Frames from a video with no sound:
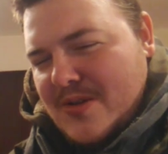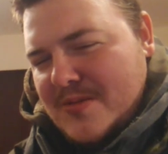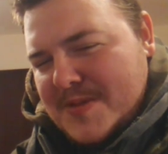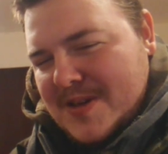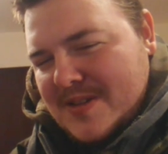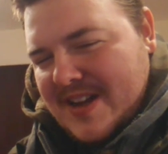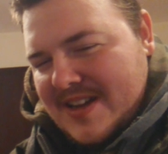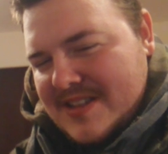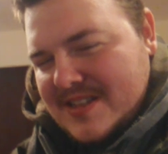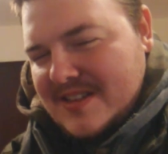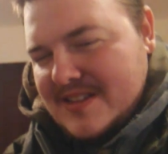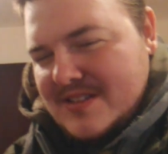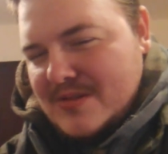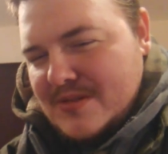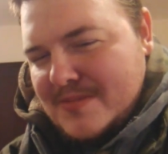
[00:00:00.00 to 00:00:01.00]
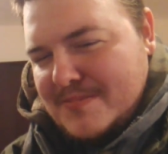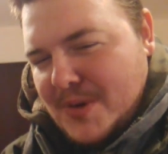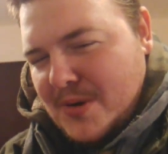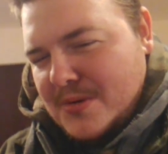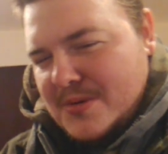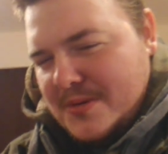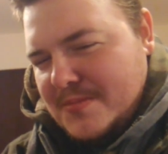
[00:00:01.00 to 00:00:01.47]
do? I know up in Alaska
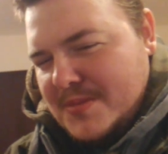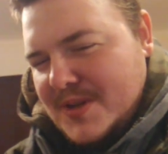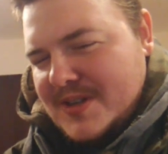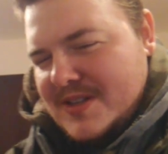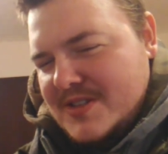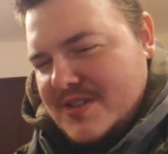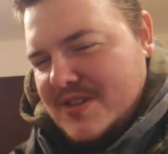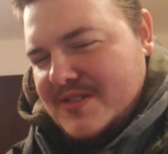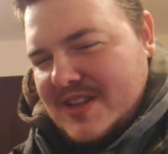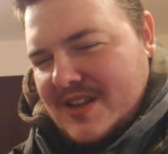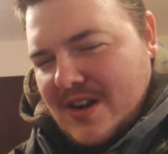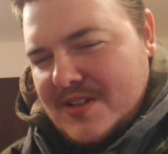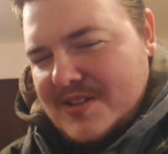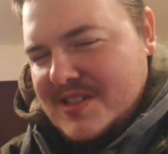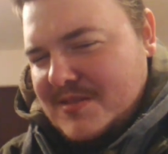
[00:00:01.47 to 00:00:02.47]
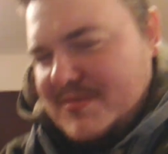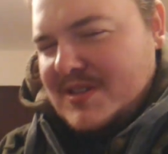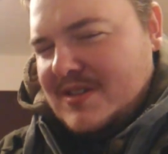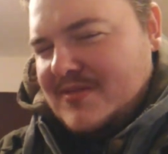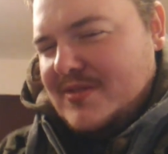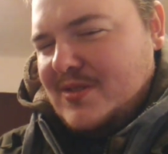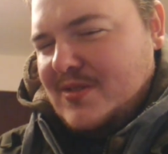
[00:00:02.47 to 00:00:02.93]
they do the polar plunge. Don't they
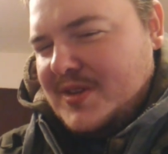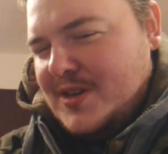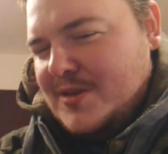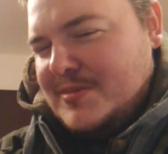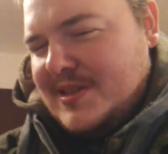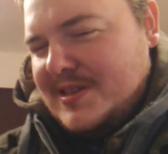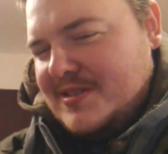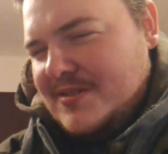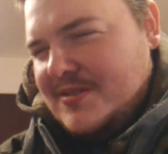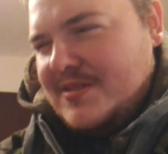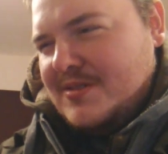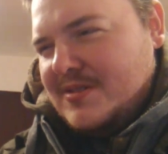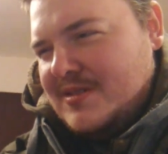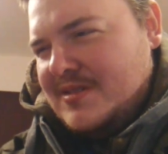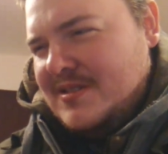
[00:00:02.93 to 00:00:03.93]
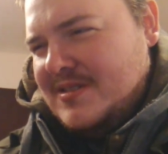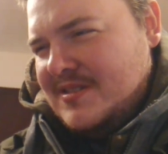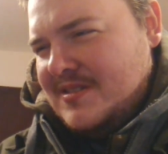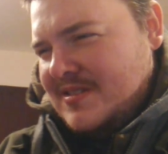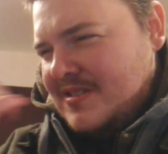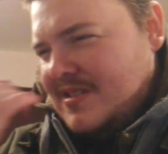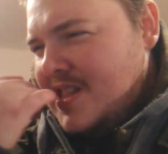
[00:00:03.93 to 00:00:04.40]
call it something different over here? But they still
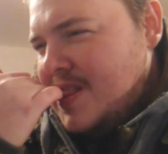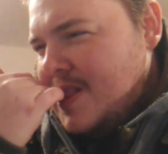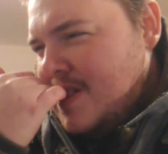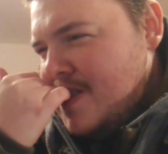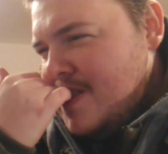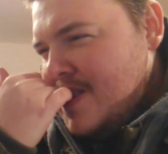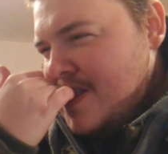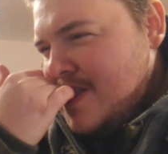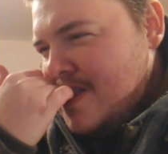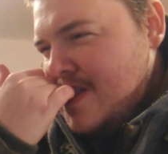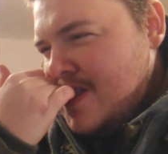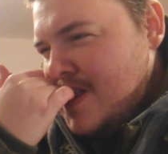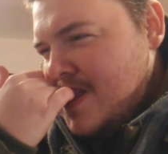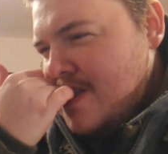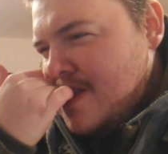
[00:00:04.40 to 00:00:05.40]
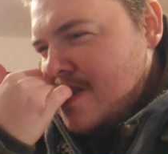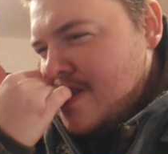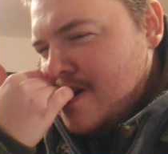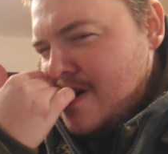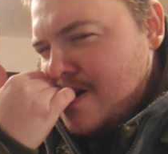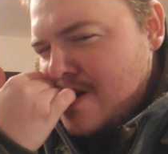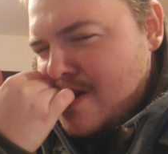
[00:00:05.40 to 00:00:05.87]
do it. They call it the same thing.
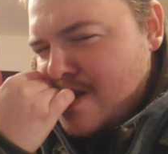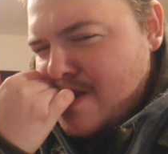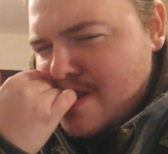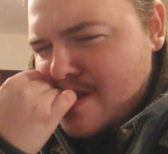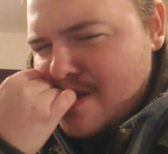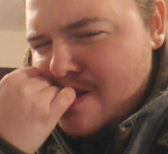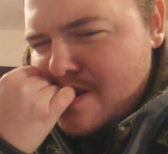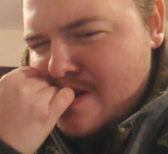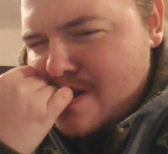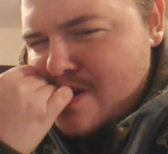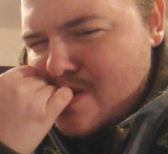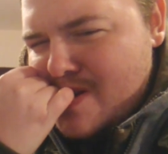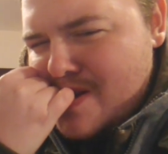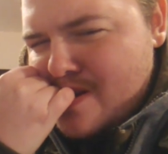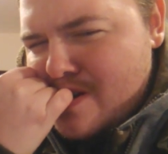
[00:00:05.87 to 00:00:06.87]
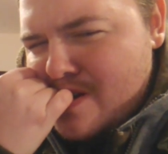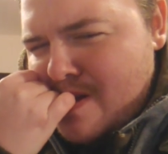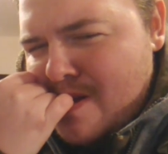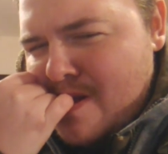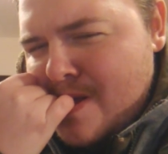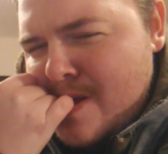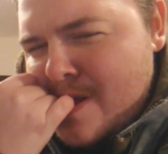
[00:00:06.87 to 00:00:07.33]
No, I thought they called it
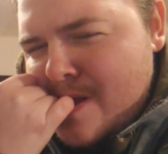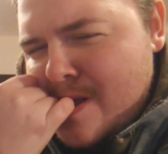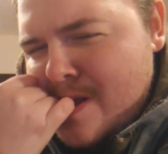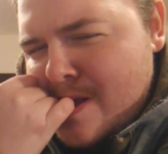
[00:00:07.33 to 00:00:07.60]
something else.